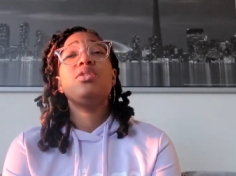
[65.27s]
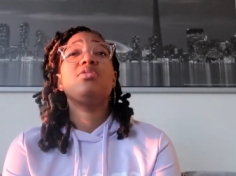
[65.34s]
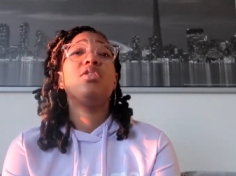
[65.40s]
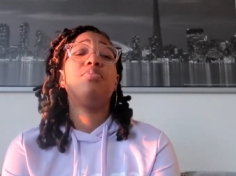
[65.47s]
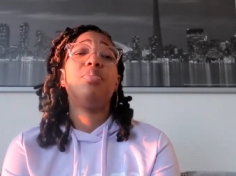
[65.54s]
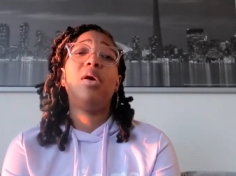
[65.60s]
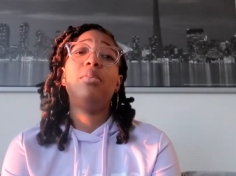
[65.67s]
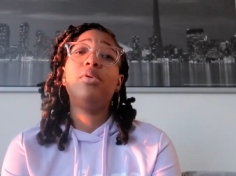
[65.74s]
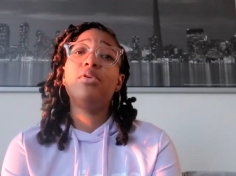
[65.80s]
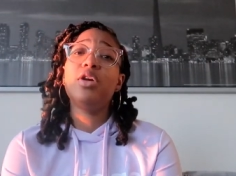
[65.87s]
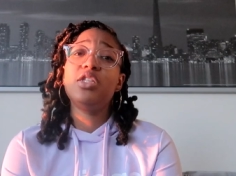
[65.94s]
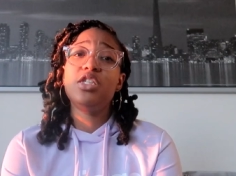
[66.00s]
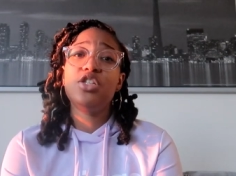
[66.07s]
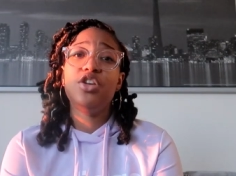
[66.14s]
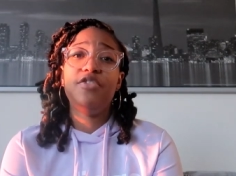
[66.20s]
so it probably
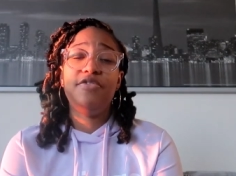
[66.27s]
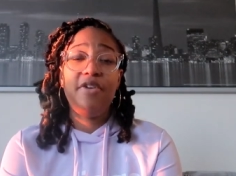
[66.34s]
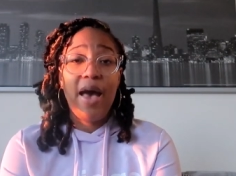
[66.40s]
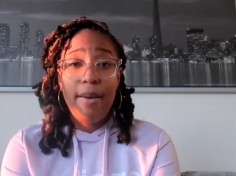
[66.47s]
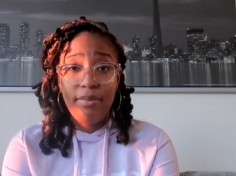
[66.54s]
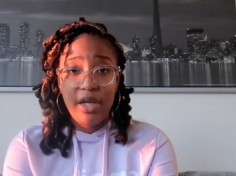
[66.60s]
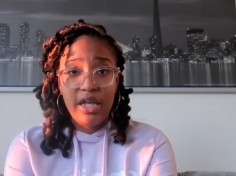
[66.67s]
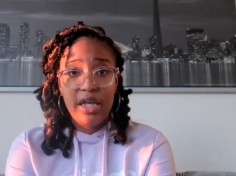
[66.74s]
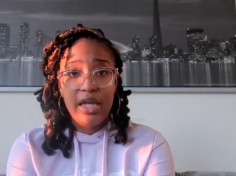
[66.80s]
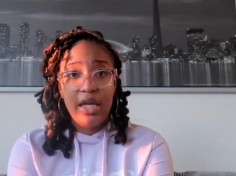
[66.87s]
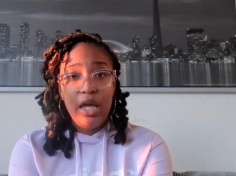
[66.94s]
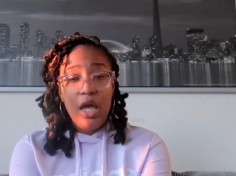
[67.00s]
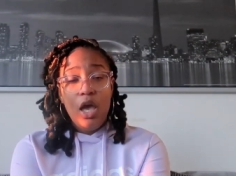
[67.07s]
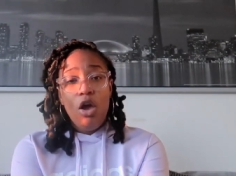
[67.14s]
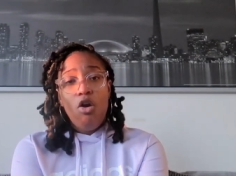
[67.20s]
runs in your family
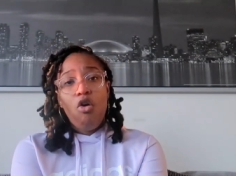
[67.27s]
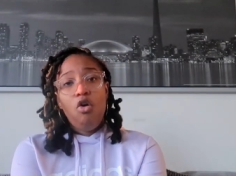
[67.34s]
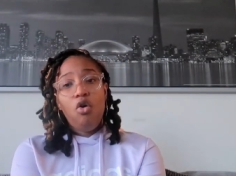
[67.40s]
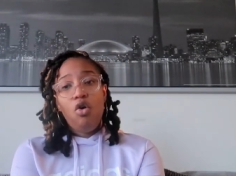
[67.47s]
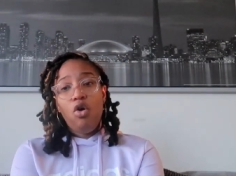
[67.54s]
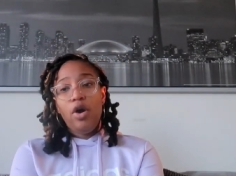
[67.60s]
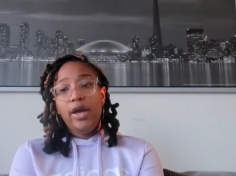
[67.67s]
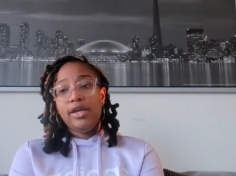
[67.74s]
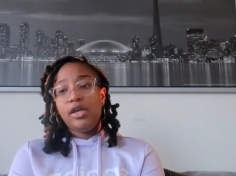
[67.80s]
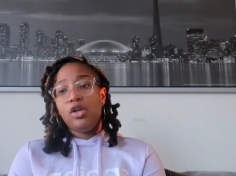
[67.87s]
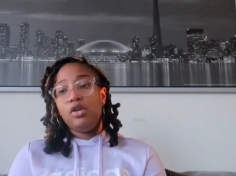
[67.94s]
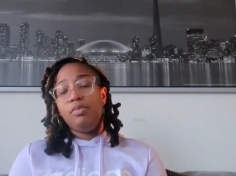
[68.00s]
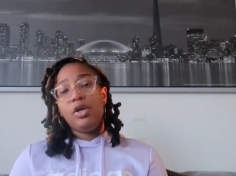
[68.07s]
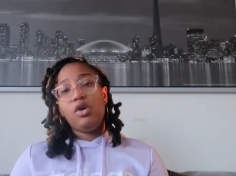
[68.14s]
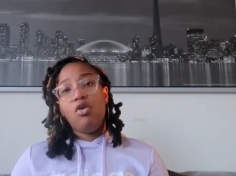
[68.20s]
or it
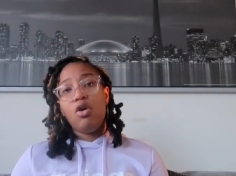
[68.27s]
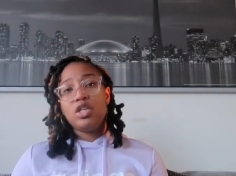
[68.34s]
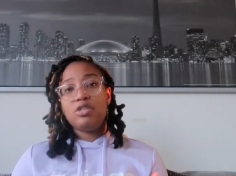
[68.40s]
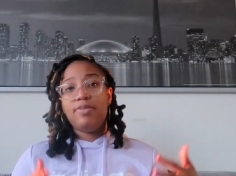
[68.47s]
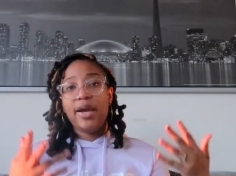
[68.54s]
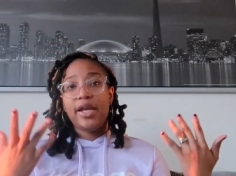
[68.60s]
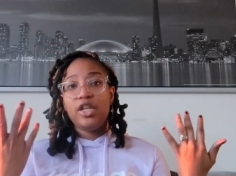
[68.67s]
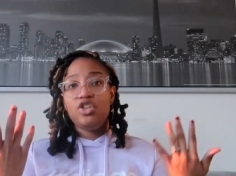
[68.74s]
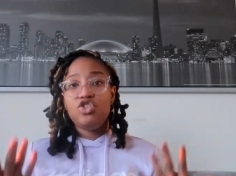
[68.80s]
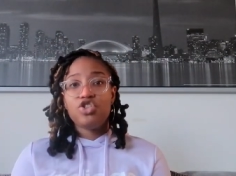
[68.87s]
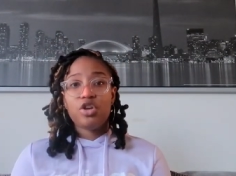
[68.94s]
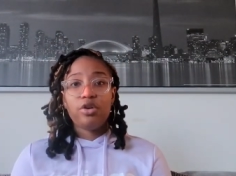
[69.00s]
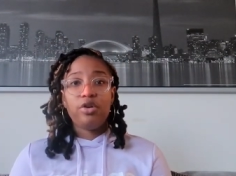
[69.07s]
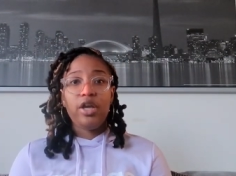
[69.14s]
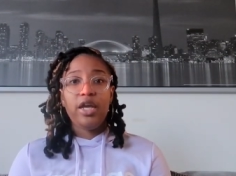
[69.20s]
could be caused by an
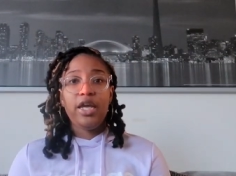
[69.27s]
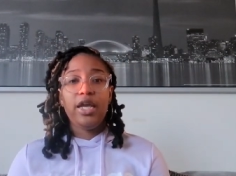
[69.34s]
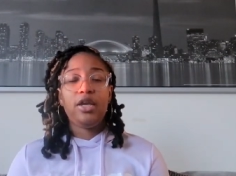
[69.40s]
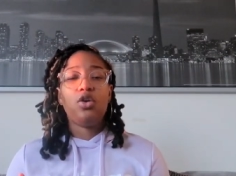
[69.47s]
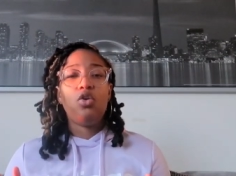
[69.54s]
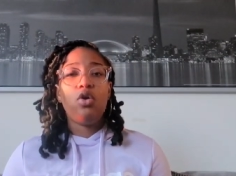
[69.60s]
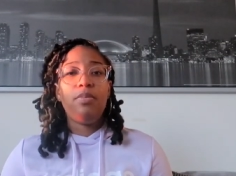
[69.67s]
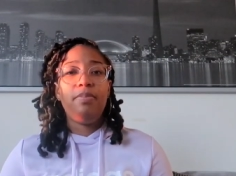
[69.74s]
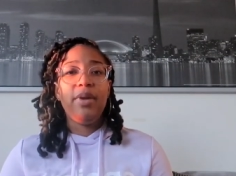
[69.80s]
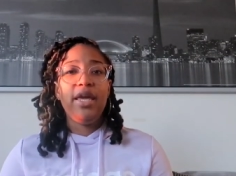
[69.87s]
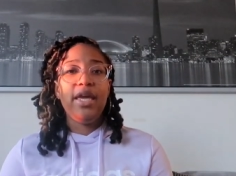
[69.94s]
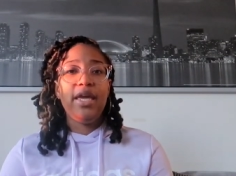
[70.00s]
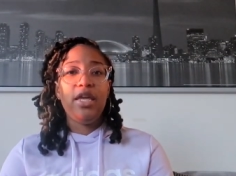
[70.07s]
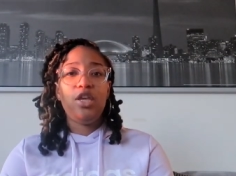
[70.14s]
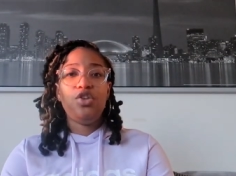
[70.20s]
injury it could
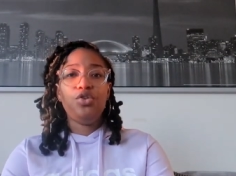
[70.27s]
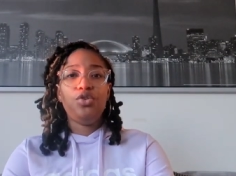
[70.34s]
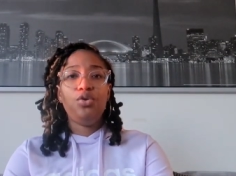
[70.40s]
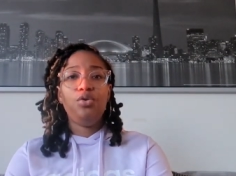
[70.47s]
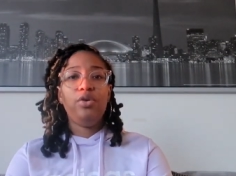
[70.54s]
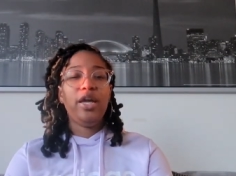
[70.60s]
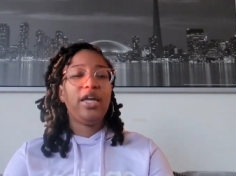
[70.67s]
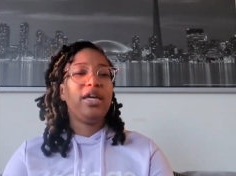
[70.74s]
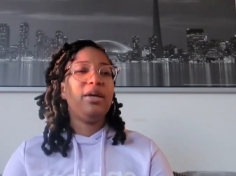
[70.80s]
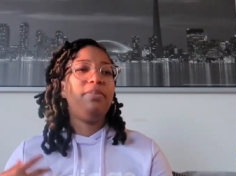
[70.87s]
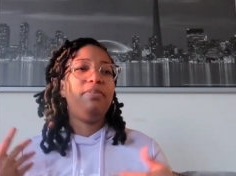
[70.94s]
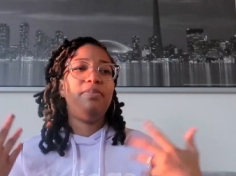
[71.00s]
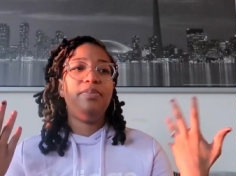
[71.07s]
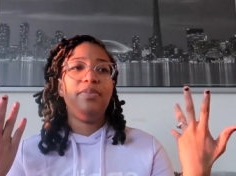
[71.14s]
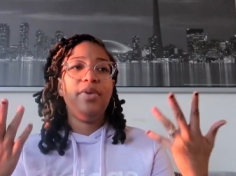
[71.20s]
be you know it
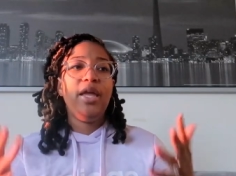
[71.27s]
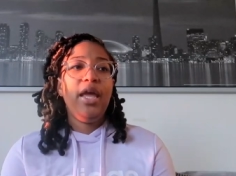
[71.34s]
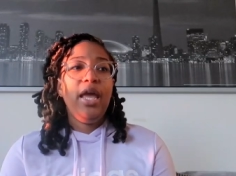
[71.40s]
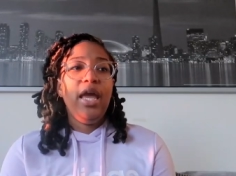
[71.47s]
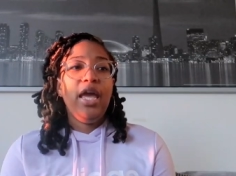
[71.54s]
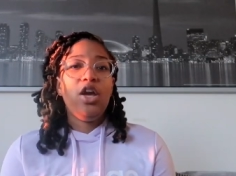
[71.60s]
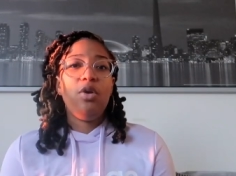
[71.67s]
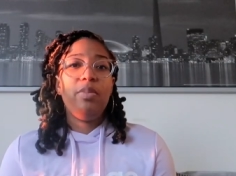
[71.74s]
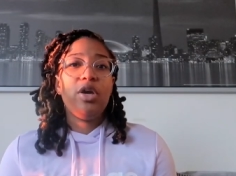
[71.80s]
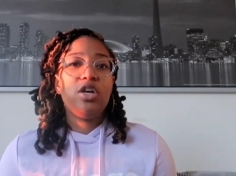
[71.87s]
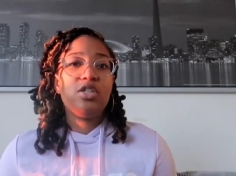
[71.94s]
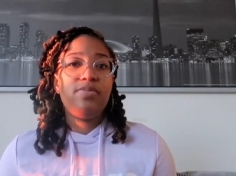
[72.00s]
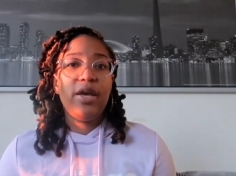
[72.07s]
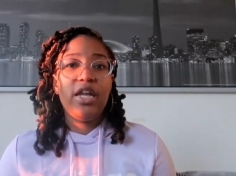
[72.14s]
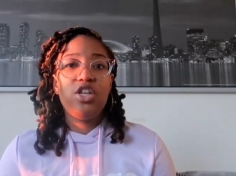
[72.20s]
could it could be
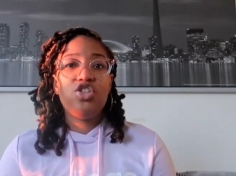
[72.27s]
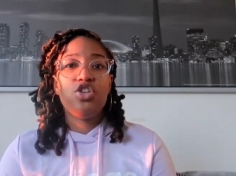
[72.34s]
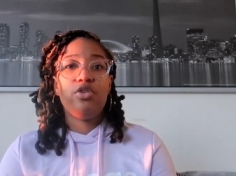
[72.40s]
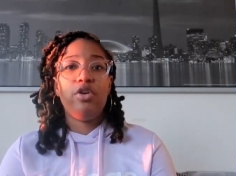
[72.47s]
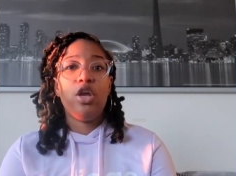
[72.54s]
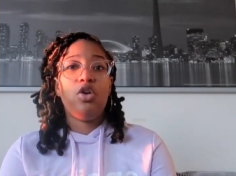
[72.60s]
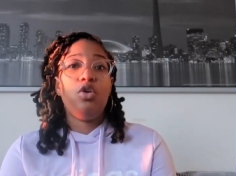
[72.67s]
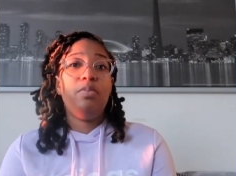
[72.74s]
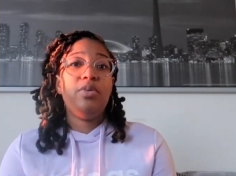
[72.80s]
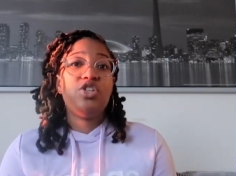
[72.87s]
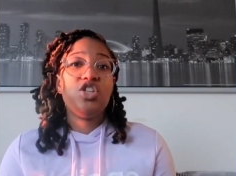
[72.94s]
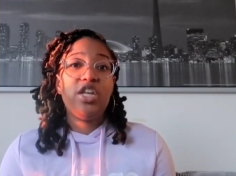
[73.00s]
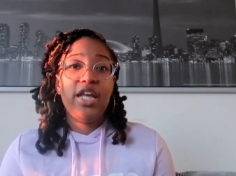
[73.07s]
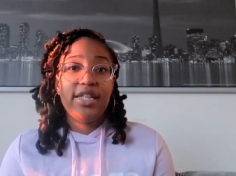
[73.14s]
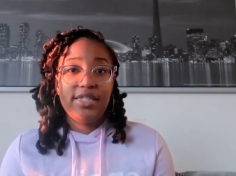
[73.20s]
caused by injury it could be
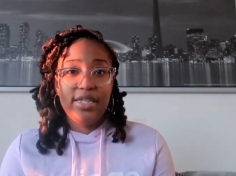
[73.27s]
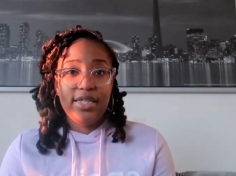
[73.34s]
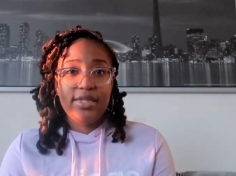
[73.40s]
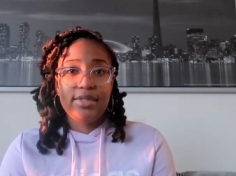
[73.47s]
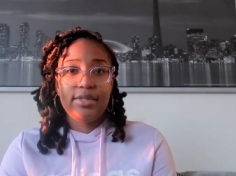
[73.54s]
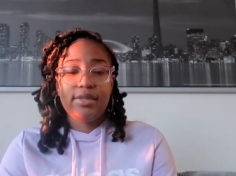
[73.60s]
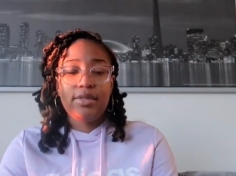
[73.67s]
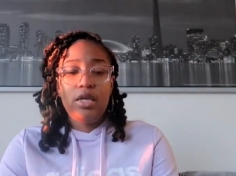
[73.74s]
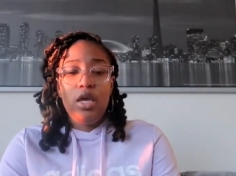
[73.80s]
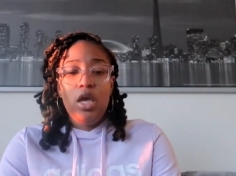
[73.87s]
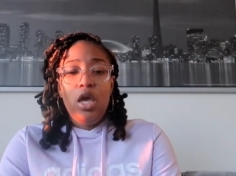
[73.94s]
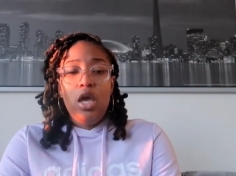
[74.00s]
genetics